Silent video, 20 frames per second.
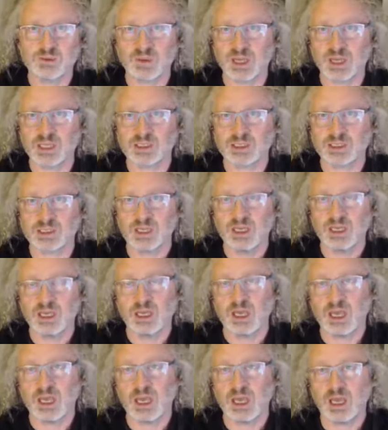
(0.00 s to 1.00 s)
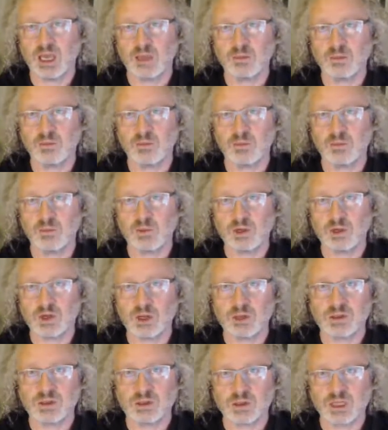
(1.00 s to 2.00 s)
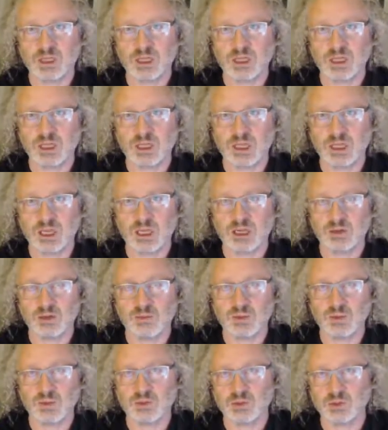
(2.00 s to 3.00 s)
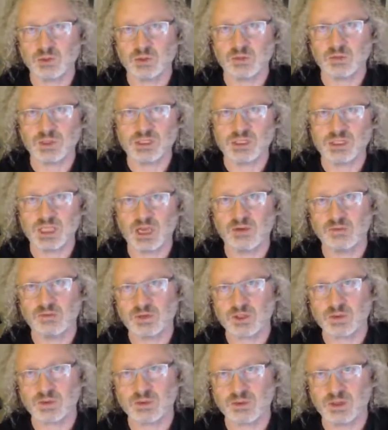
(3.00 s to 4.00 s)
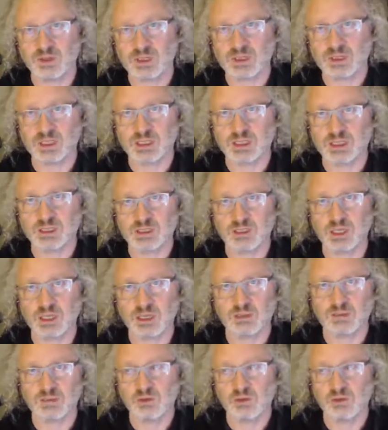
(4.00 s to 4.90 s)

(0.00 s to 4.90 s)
space. We don't think that people should be selfish with these things.